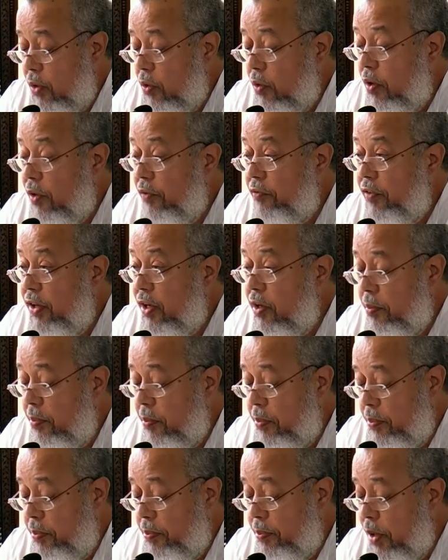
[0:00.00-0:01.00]
of how a very
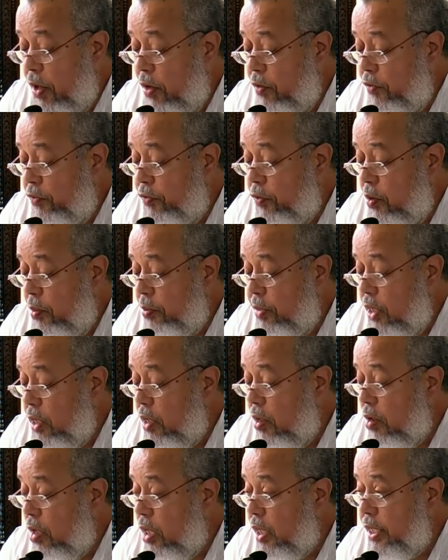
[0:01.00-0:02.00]
powerful media
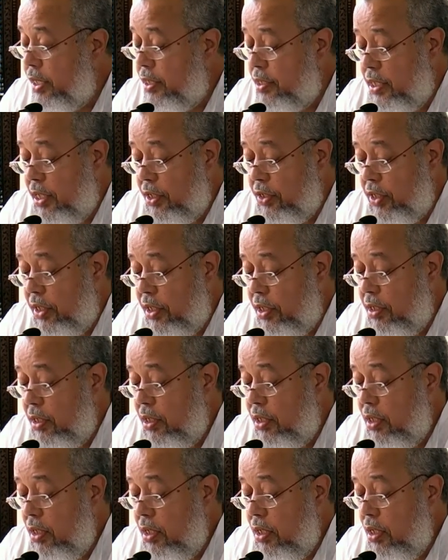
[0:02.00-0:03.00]
organization
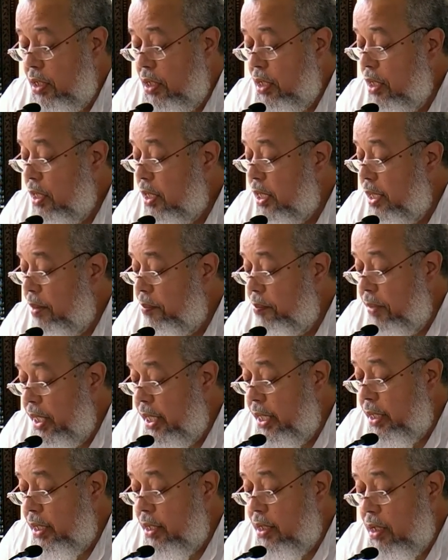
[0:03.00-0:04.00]
can
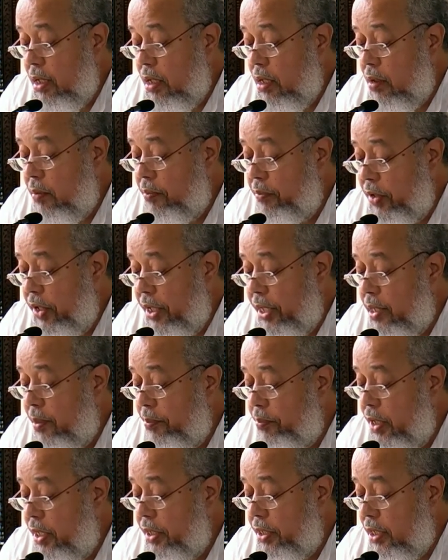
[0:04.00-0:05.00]
make or break a
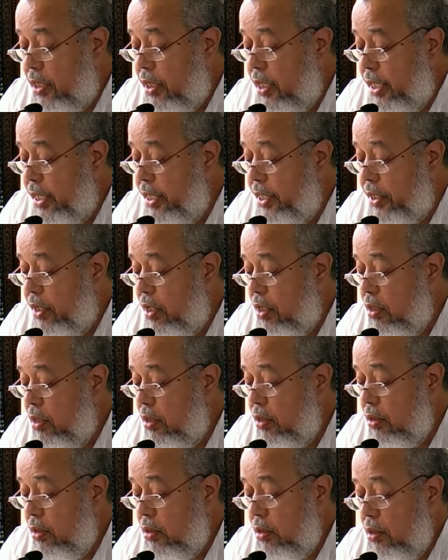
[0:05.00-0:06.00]
political leader
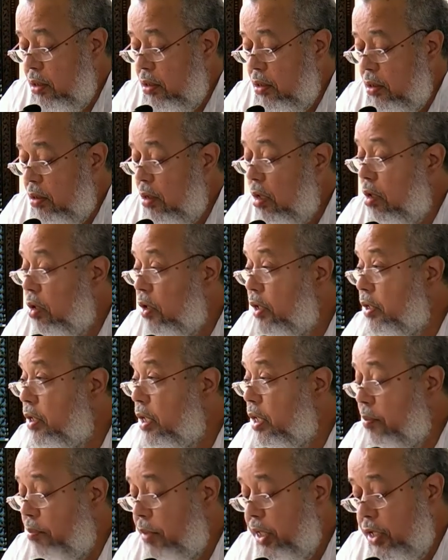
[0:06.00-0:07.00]
or
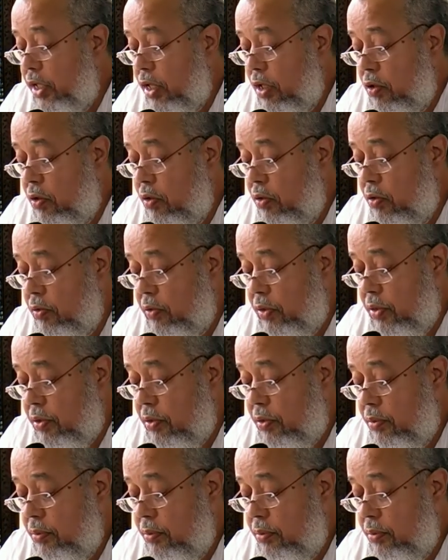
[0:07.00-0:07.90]
another media house.